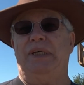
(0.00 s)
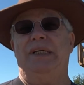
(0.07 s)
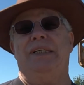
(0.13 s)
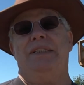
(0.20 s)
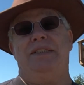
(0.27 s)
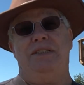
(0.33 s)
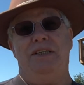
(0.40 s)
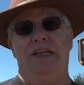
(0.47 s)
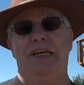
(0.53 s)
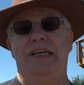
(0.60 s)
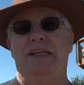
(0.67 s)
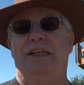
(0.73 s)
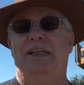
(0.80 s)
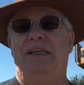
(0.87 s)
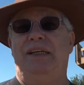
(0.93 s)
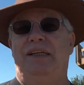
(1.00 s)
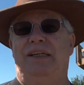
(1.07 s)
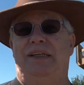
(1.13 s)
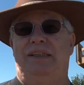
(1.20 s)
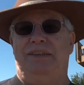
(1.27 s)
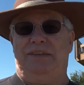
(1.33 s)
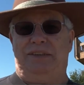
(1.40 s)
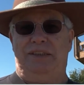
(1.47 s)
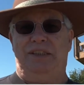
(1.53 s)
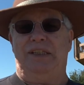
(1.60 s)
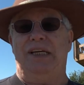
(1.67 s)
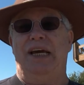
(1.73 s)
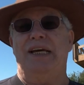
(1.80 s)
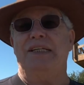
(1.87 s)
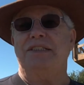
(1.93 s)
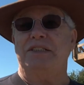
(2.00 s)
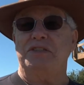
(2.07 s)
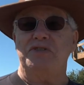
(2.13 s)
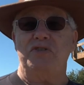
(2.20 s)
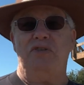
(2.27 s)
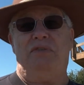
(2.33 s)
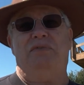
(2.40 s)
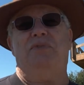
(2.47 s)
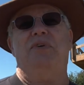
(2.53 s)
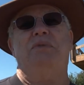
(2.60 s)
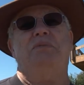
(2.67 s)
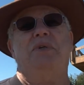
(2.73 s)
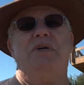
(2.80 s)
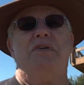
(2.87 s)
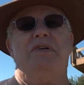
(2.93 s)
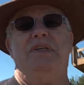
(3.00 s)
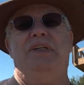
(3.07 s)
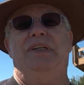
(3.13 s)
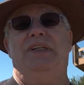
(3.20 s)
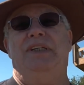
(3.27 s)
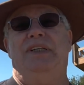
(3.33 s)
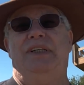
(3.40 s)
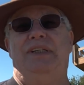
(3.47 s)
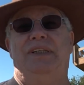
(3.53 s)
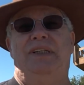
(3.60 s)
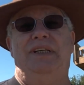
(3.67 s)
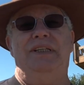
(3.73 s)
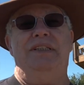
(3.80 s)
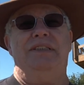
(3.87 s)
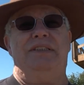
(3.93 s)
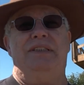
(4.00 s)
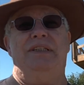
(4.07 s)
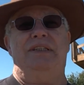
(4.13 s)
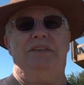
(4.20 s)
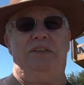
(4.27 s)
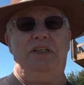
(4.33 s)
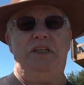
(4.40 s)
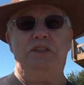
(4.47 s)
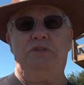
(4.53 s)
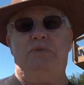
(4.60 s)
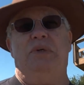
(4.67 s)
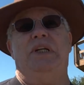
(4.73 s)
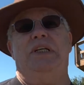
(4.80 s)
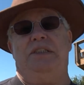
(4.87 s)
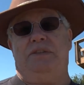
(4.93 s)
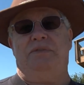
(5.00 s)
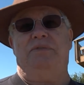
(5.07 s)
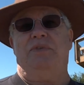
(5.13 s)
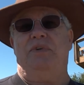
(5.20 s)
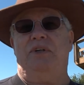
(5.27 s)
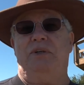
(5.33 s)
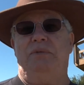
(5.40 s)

think it's neat, and see the guys in uniform talking, and, and they just, it's a history lesson for